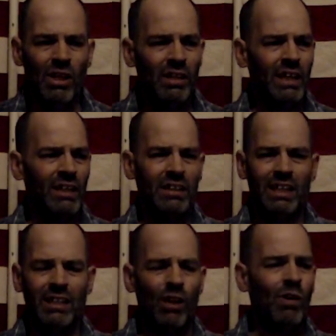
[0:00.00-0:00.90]

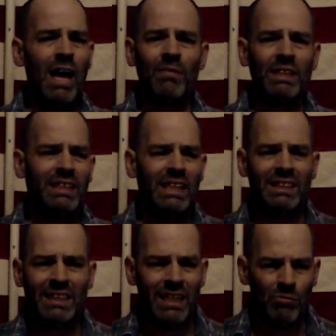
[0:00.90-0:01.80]
They don't have any
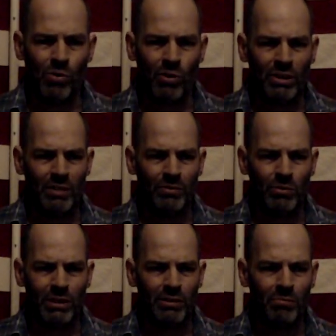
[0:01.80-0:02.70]
kids anymore living
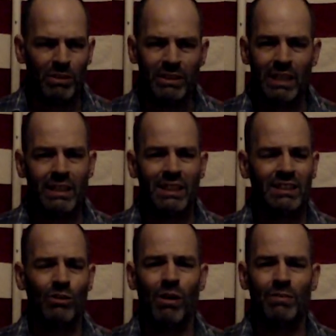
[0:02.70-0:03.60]
with them, but yet they
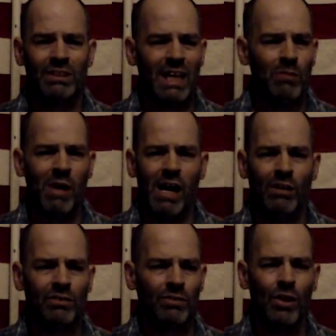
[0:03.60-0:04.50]
still have the same
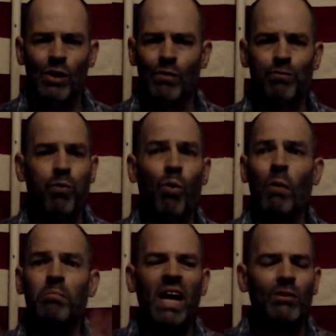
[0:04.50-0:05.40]
house, 4
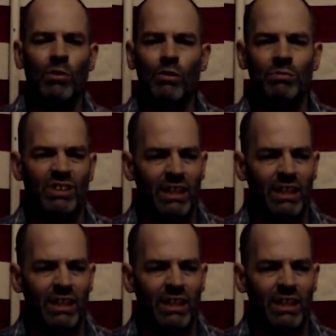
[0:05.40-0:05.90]
bedrooms in